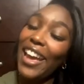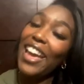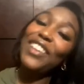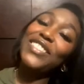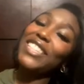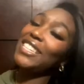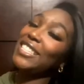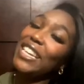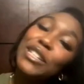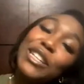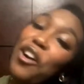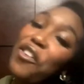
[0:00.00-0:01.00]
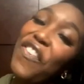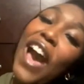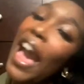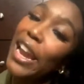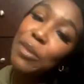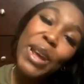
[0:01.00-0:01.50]
FCC, don't
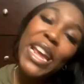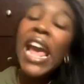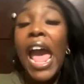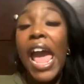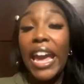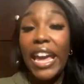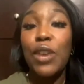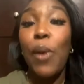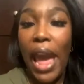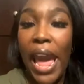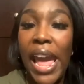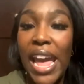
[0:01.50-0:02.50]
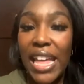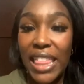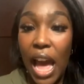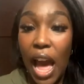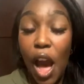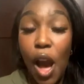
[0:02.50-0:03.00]
find me. Anyway,
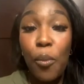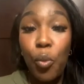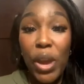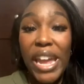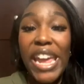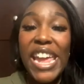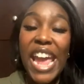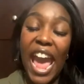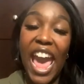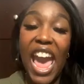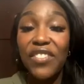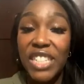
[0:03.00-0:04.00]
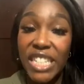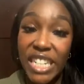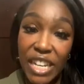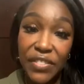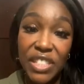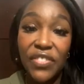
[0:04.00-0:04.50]
we have
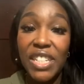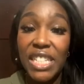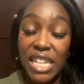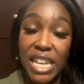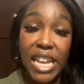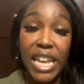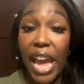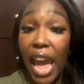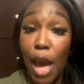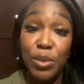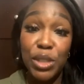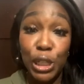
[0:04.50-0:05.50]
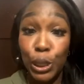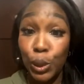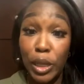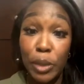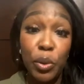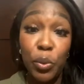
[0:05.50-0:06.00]
Chiefs fatigue,
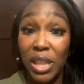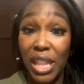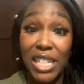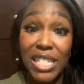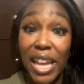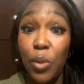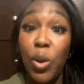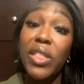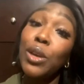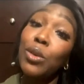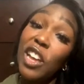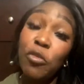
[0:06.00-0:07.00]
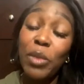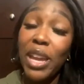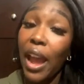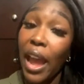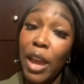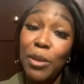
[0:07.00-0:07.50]
absolutely. But what do they say? Whether you love me
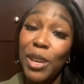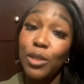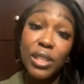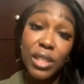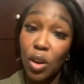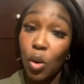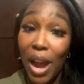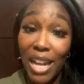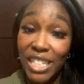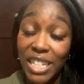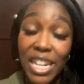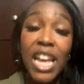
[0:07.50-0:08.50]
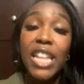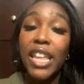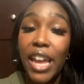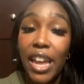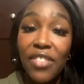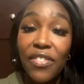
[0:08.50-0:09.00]
or hate me, you still watching. The
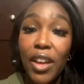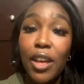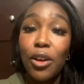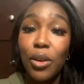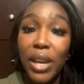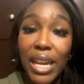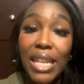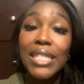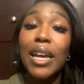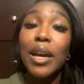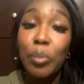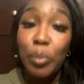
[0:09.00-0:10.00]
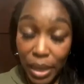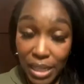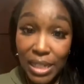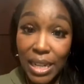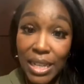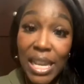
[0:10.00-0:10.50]
NFL is a
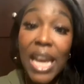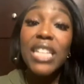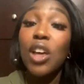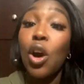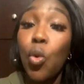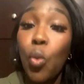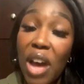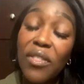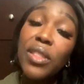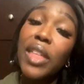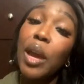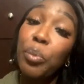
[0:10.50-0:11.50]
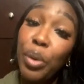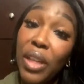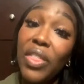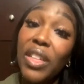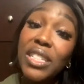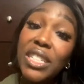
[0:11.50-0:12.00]
business. So whoever they put
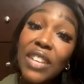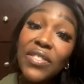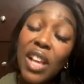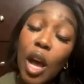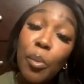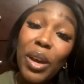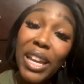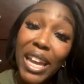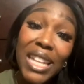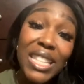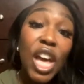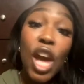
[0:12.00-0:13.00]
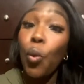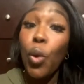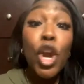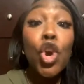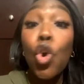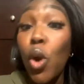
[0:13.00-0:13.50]
the Chiefs up against,
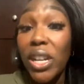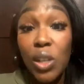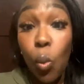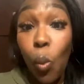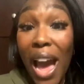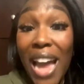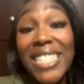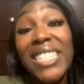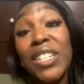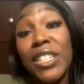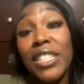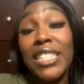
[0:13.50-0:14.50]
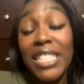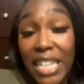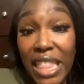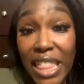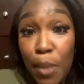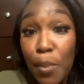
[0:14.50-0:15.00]
we're going to watch to
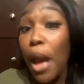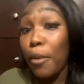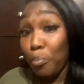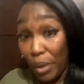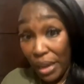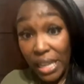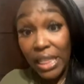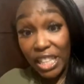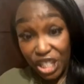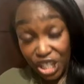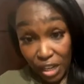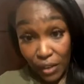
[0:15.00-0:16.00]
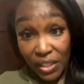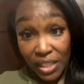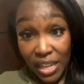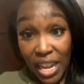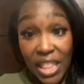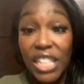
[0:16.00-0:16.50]
see them beat the Chiefs.
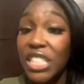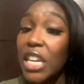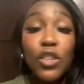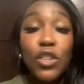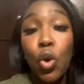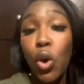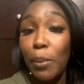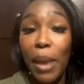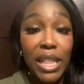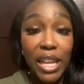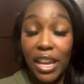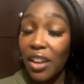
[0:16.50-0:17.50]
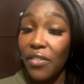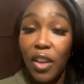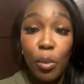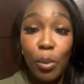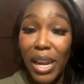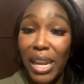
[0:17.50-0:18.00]
The Chiefs are going to make the
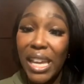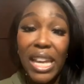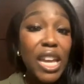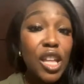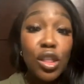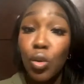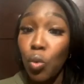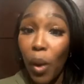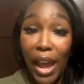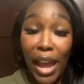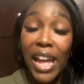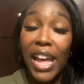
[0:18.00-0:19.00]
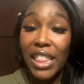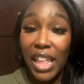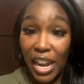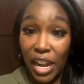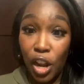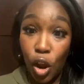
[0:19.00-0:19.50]
NFL money either way
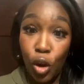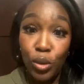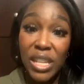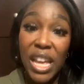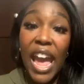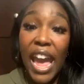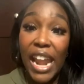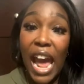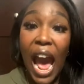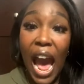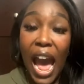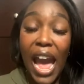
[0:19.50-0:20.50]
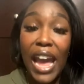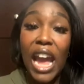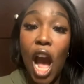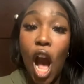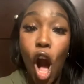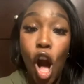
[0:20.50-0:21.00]
that it goes. And I
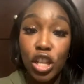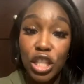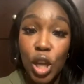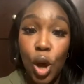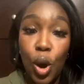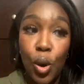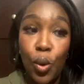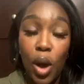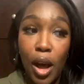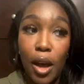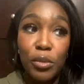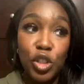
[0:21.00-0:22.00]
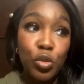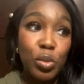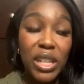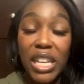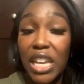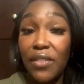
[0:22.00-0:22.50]
also do
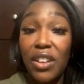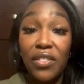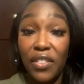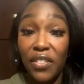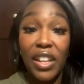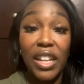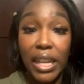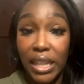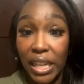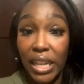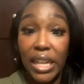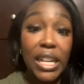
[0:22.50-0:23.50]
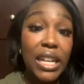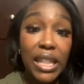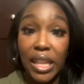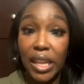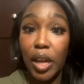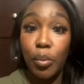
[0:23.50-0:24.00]
believe in fulfilling
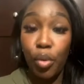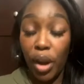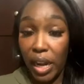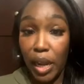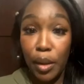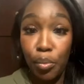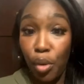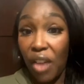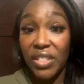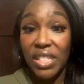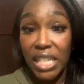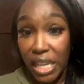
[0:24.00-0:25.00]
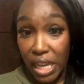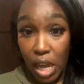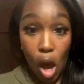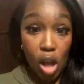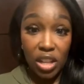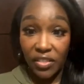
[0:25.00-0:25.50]
the Brady prophecy,
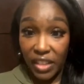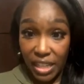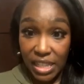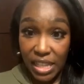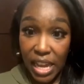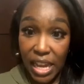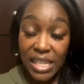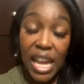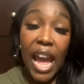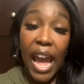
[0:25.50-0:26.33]
all of these things.